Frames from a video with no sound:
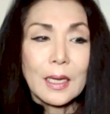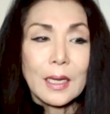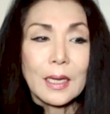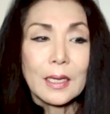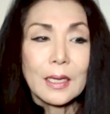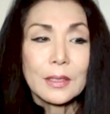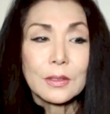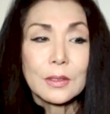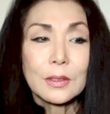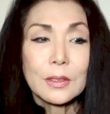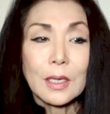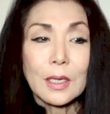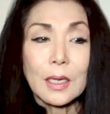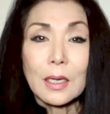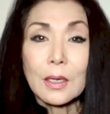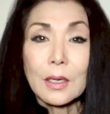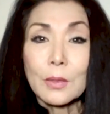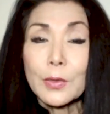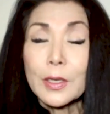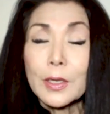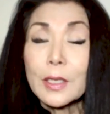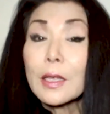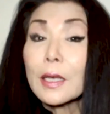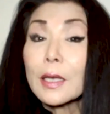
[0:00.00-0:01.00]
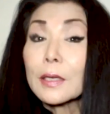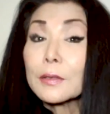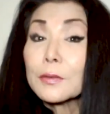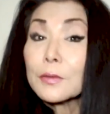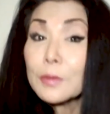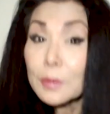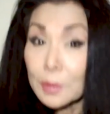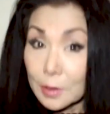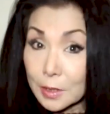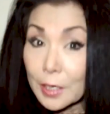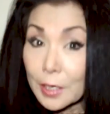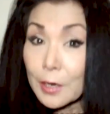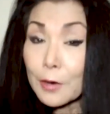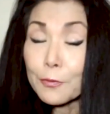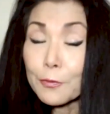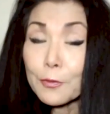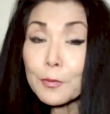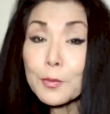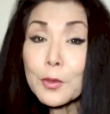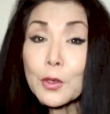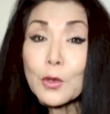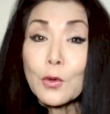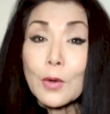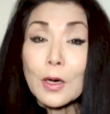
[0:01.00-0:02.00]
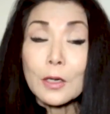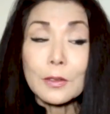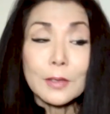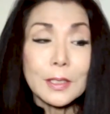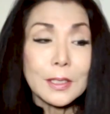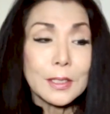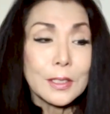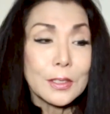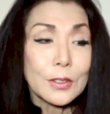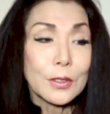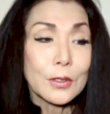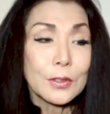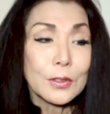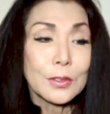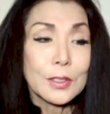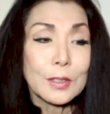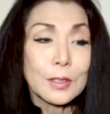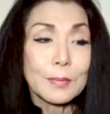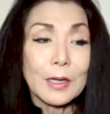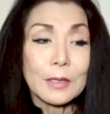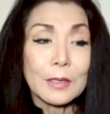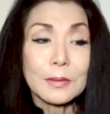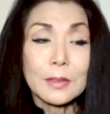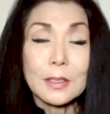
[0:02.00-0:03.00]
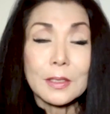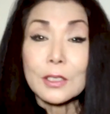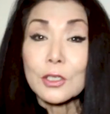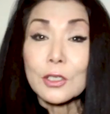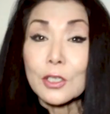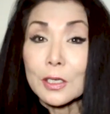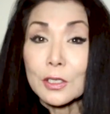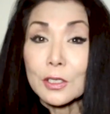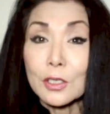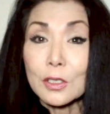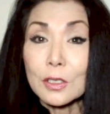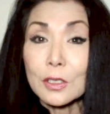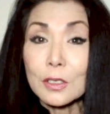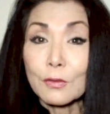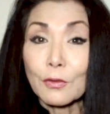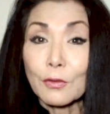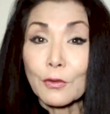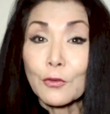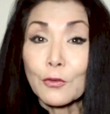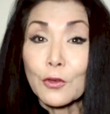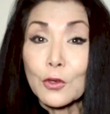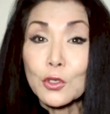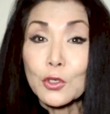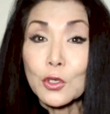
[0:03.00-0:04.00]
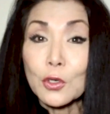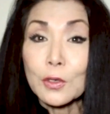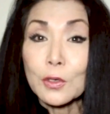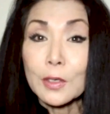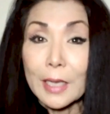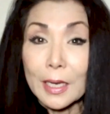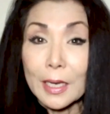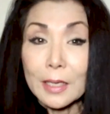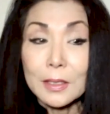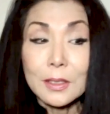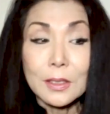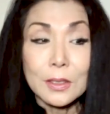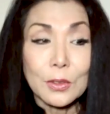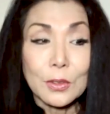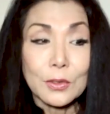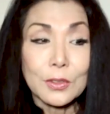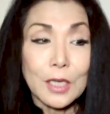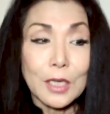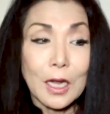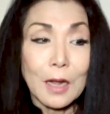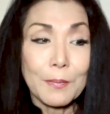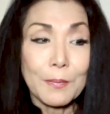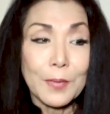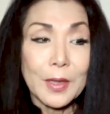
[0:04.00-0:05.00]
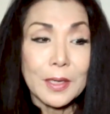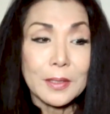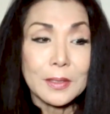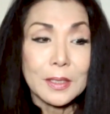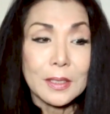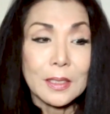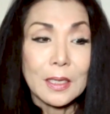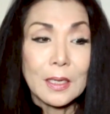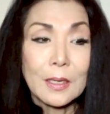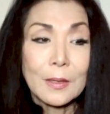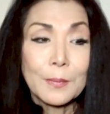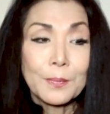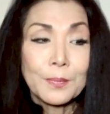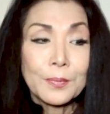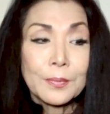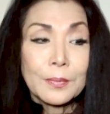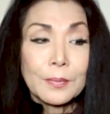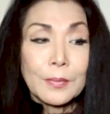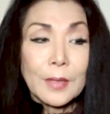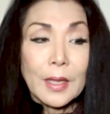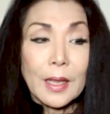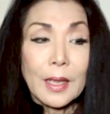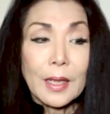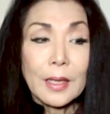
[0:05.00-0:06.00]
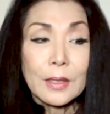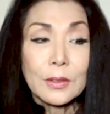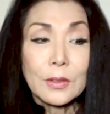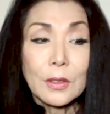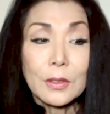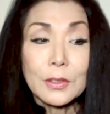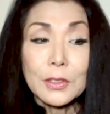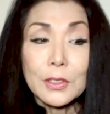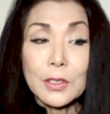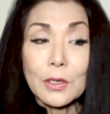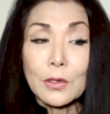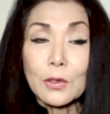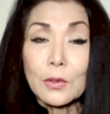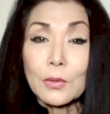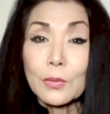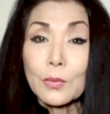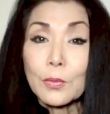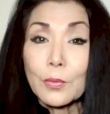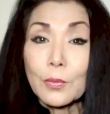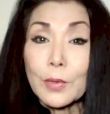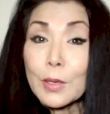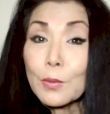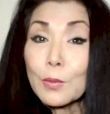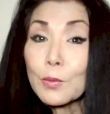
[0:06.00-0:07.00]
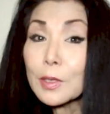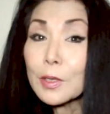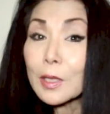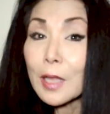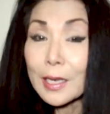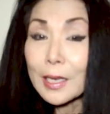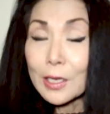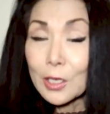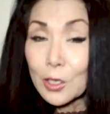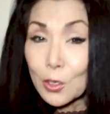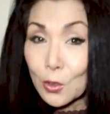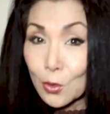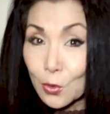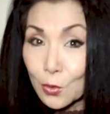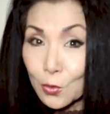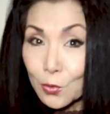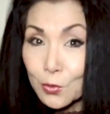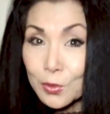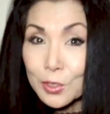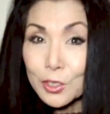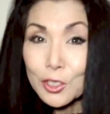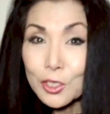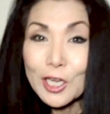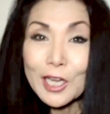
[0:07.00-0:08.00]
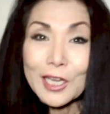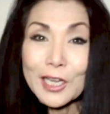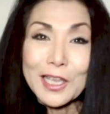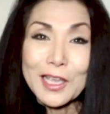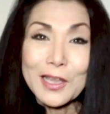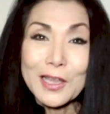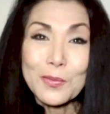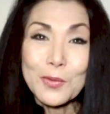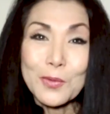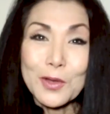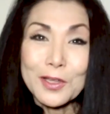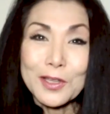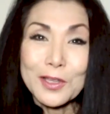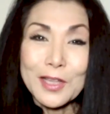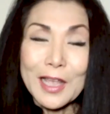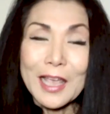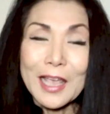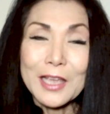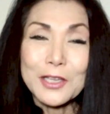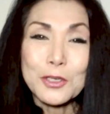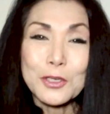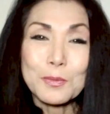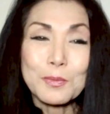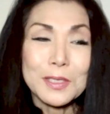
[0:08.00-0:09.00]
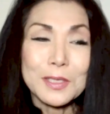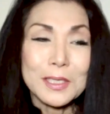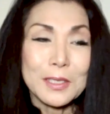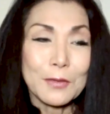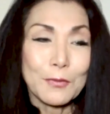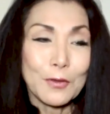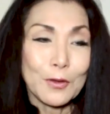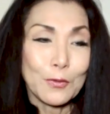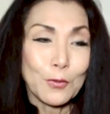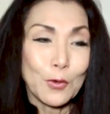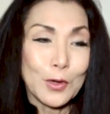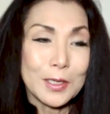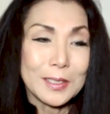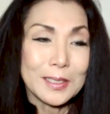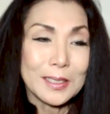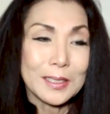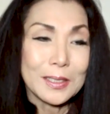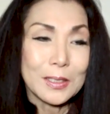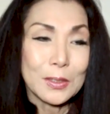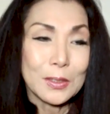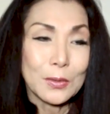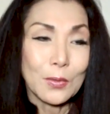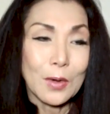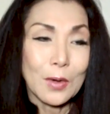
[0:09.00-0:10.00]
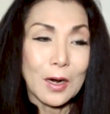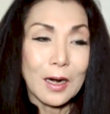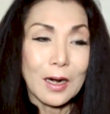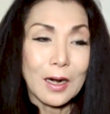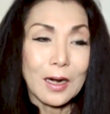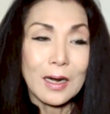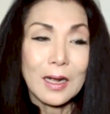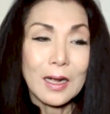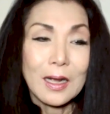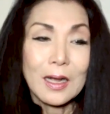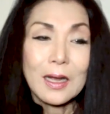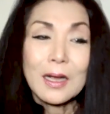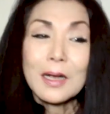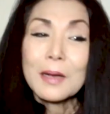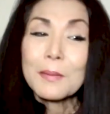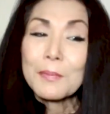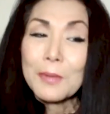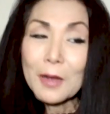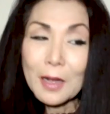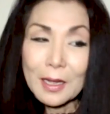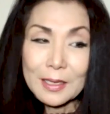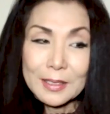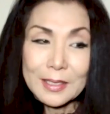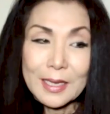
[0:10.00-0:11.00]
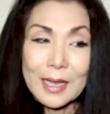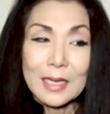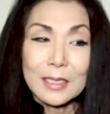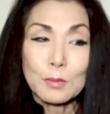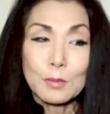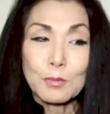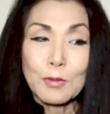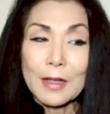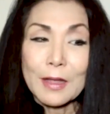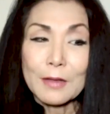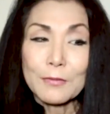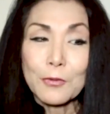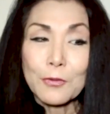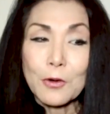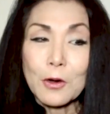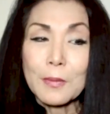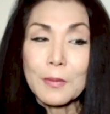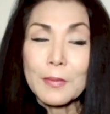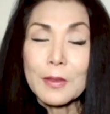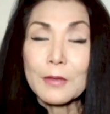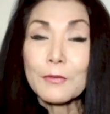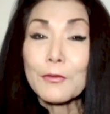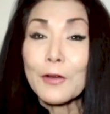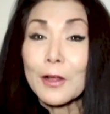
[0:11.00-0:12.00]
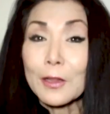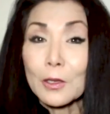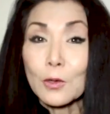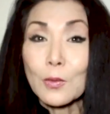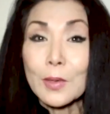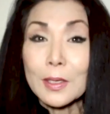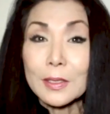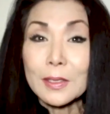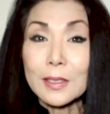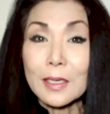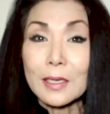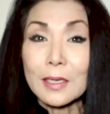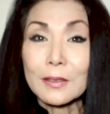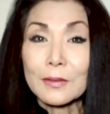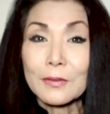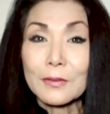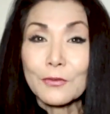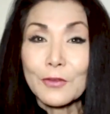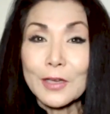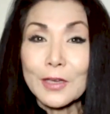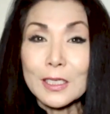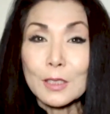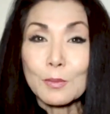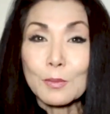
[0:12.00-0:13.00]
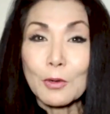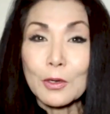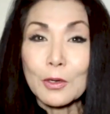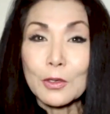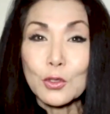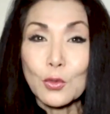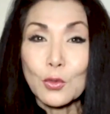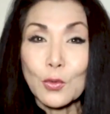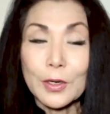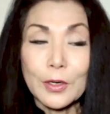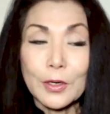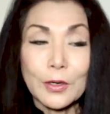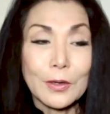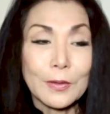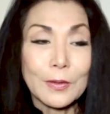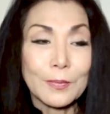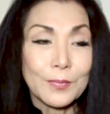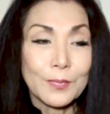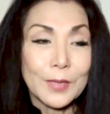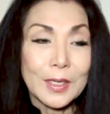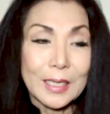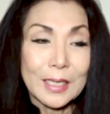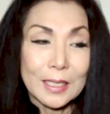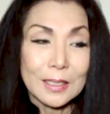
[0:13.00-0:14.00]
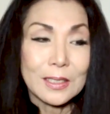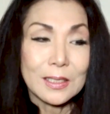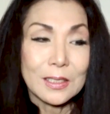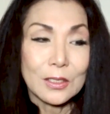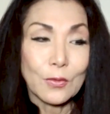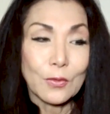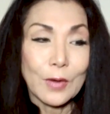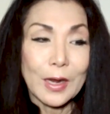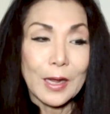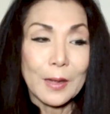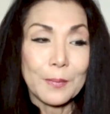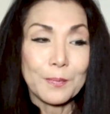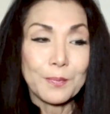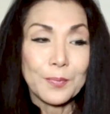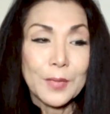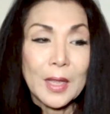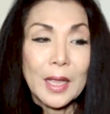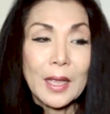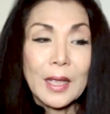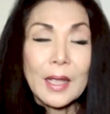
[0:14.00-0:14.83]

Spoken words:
and we'd like to hear from you, our listeners, about suggestions for future guests or topics. And also, we would like you to check in with Asian Pacific Voices through our podcast platform and follow us on Facebook, Twitter, and Instagram.